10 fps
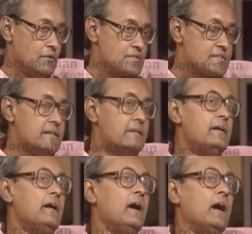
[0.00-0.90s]
Now, you
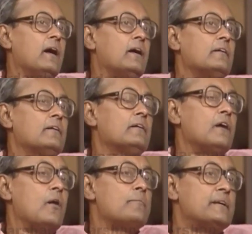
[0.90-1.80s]
see, uh,
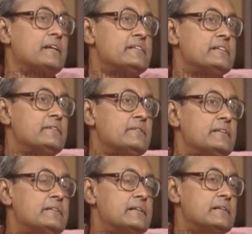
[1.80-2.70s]
operating
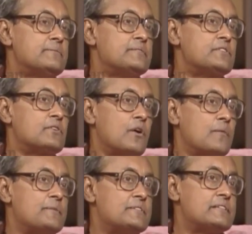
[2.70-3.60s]
with terms or
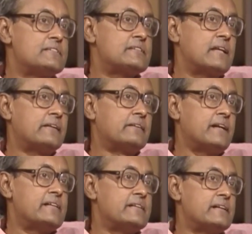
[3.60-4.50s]
opposites like
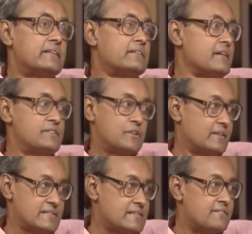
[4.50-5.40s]
radical,
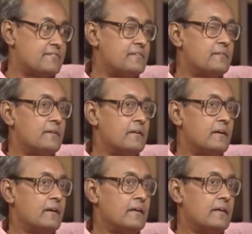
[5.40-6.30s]
retrogressive
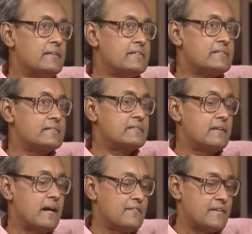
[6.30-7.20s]
is,
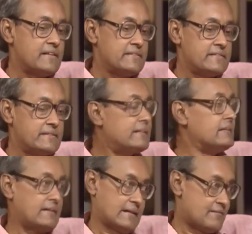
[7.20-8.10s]
I find it a
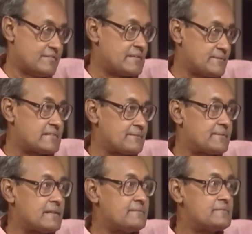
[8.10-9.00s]
little uncomfortable
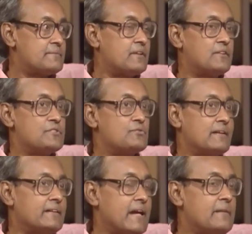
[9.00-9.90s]
sometimes, because
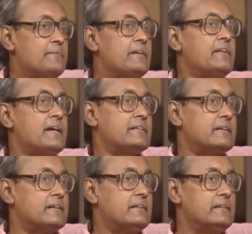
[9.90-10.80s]
one can be
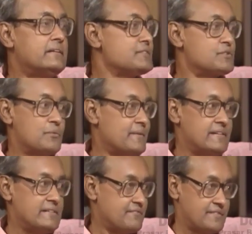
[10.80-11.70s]
radical in so
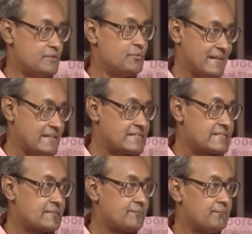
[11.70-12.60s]
many different
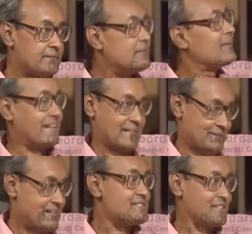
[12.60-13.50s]
ways, and one can
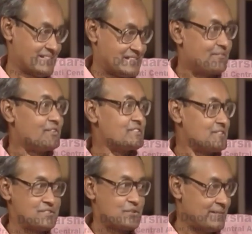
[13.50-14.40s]
be retrogressive
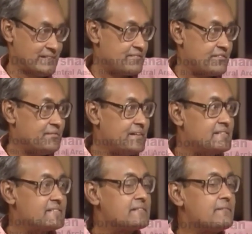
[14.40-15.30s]
also in so many different
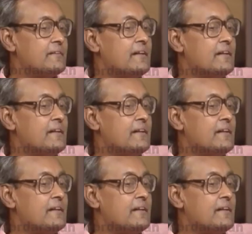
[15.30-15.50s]
ways.